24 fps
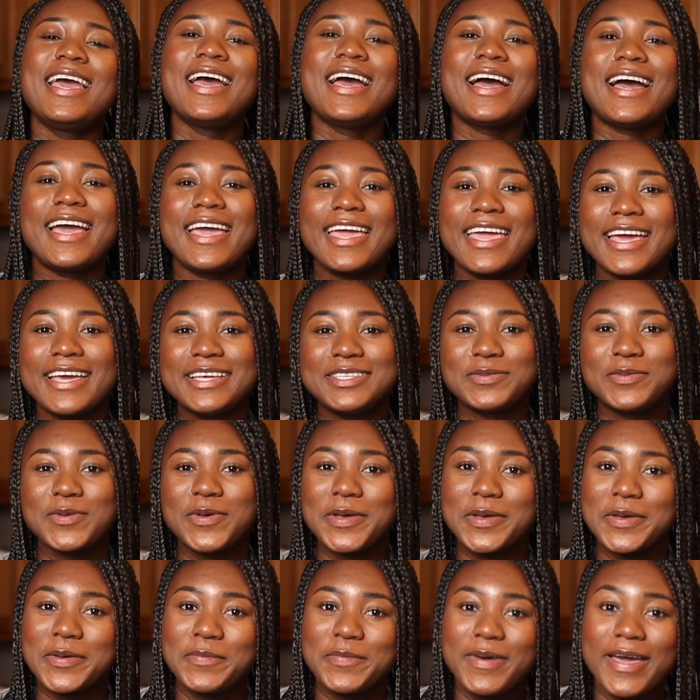Hi guys,
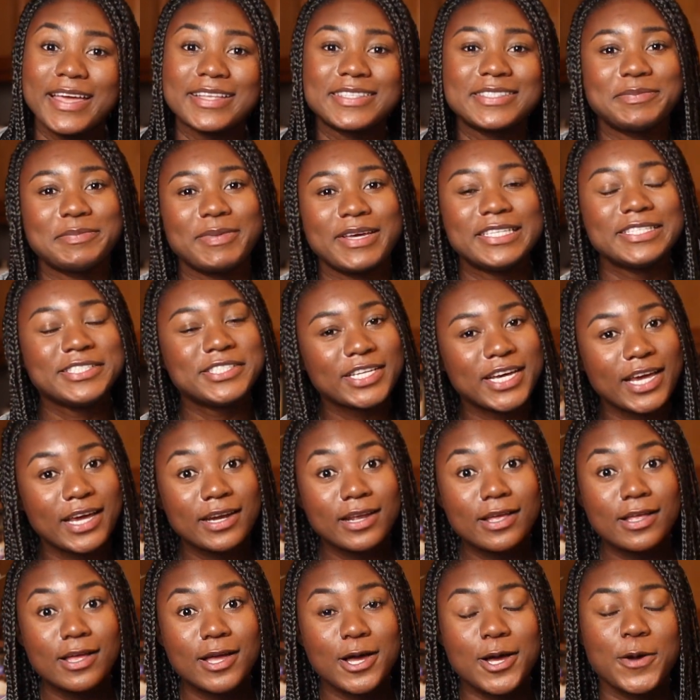welcome back to my
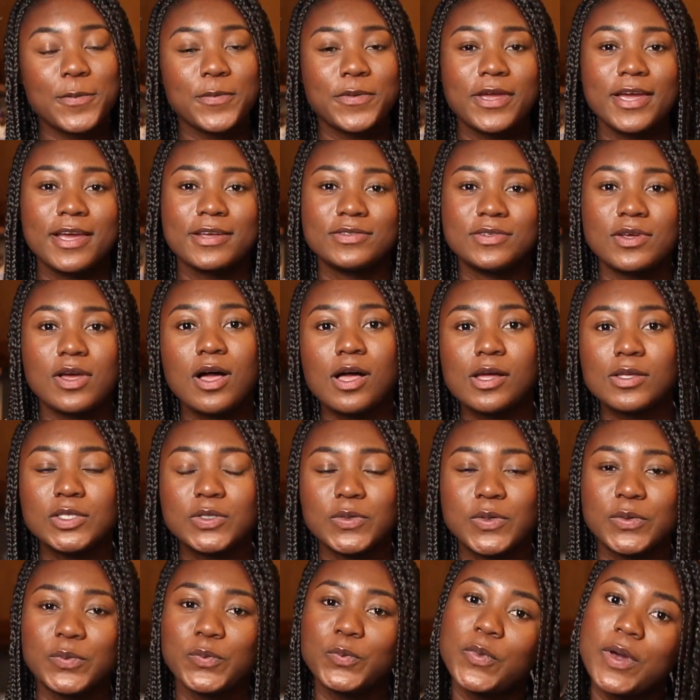channel. I hope you guys are all
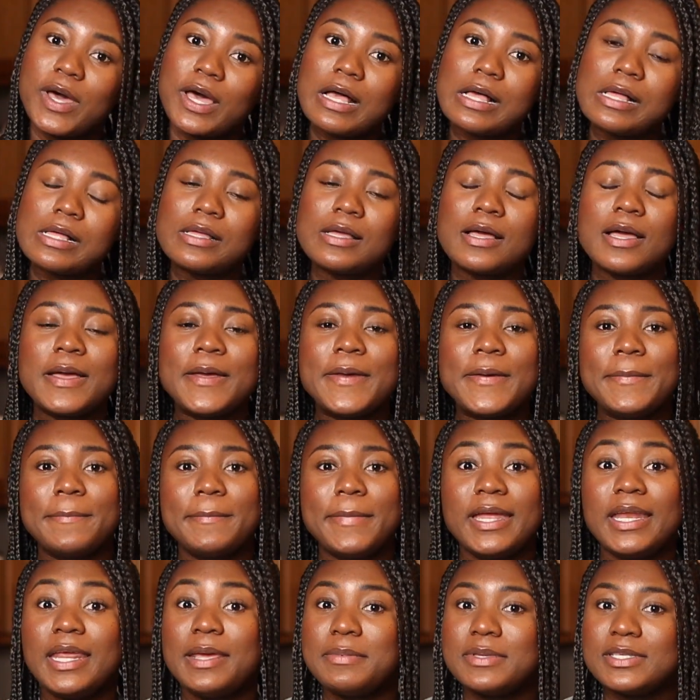doing well.
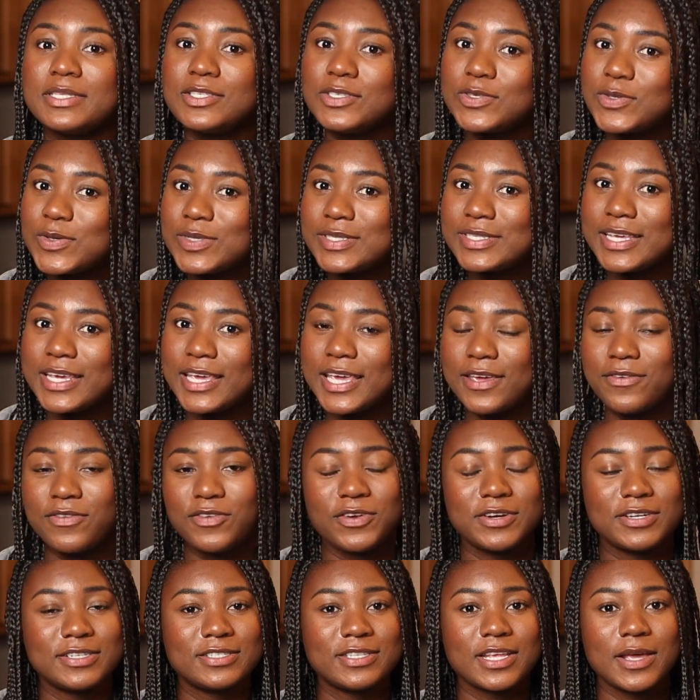My name is Susie. If
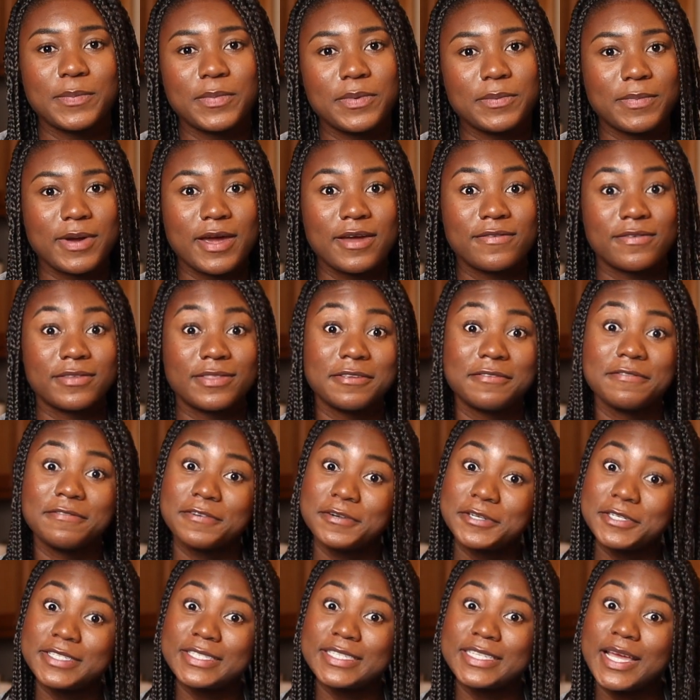you're stopping by for the
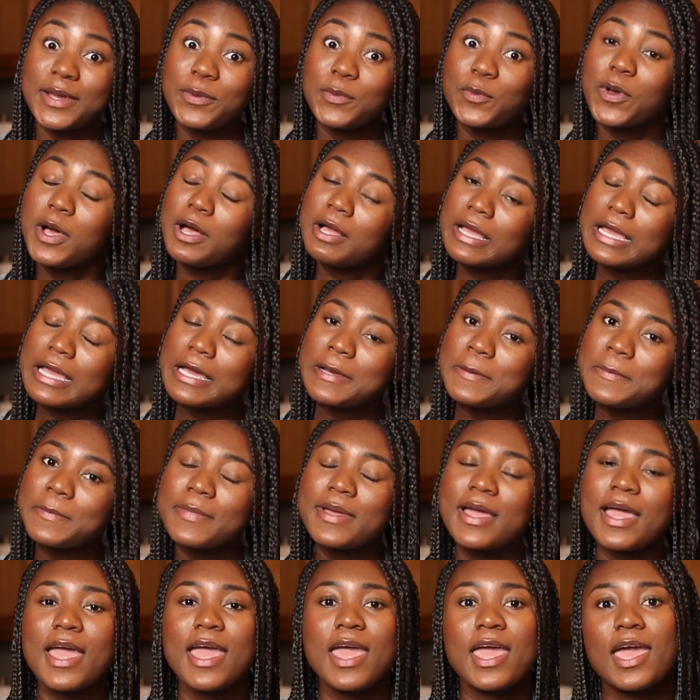first time,
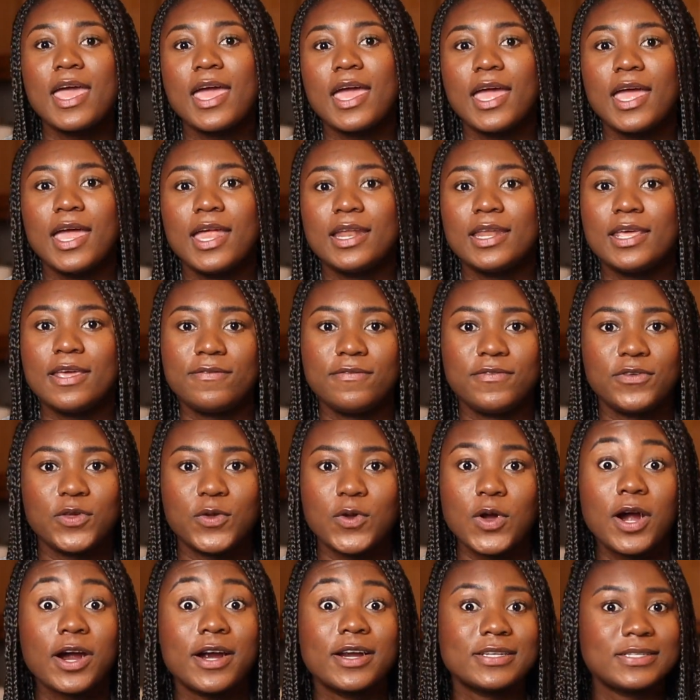welcome. And if
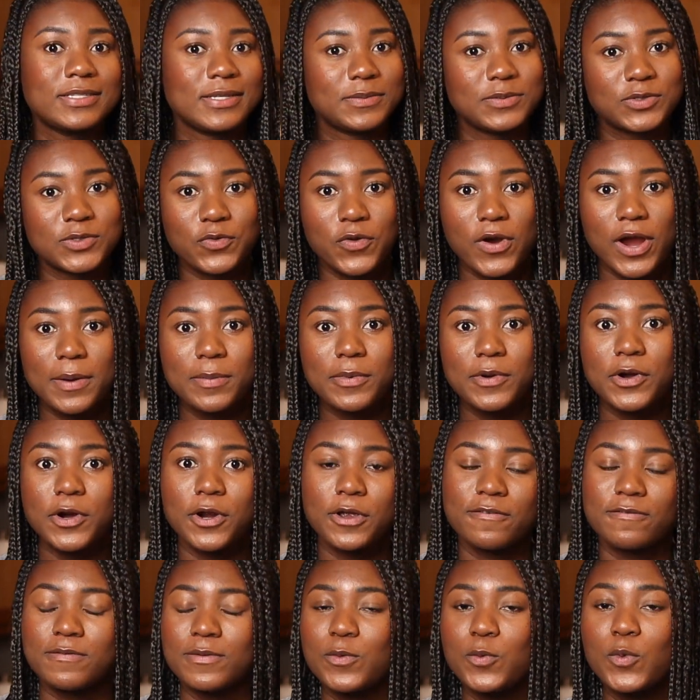you are a subscriber
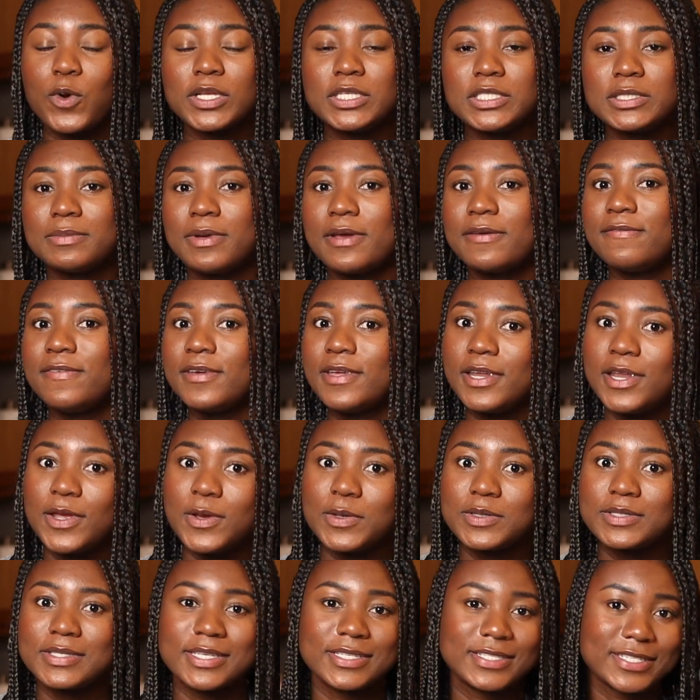or if you've been watching my
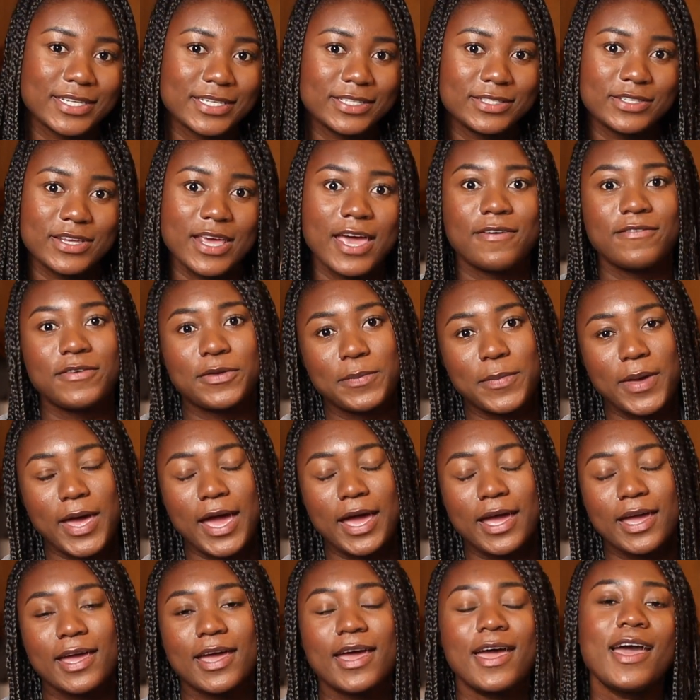videos, it's good to have you
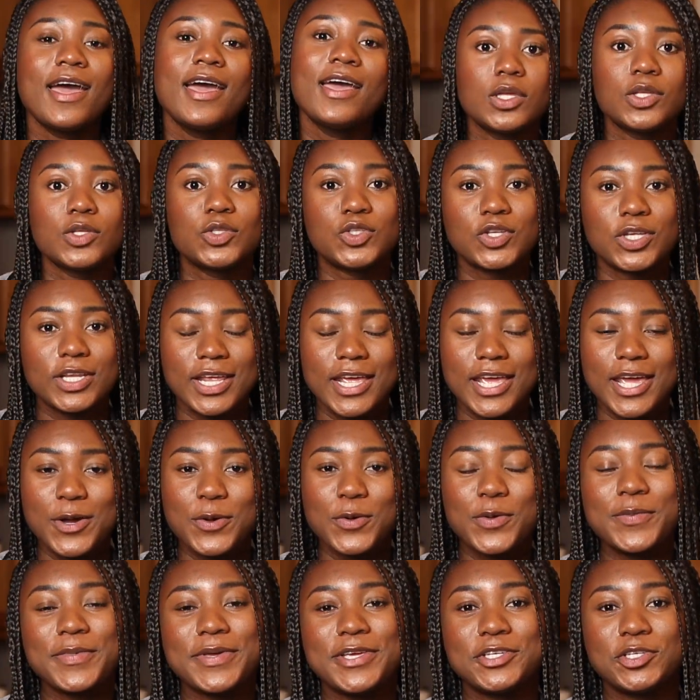back. Today I
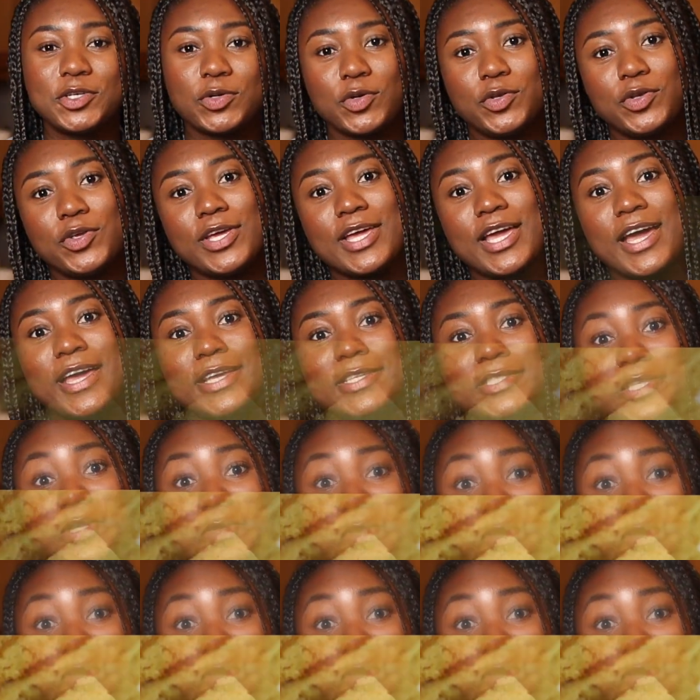will be showing you guys the